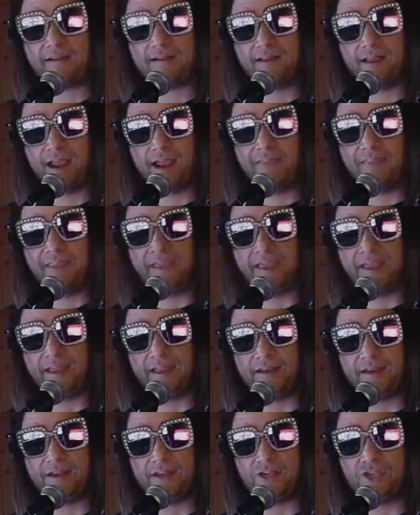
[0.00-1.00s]
and
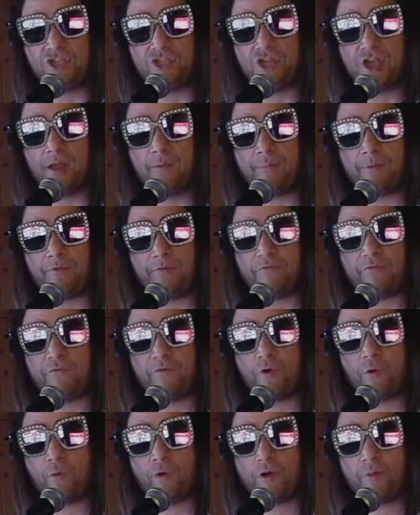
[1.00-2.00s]
then jump
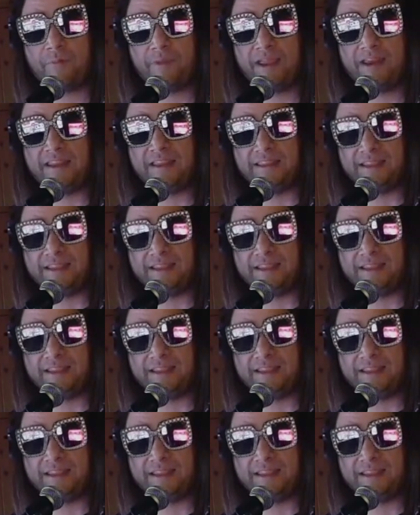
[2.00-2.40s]
forward immediately,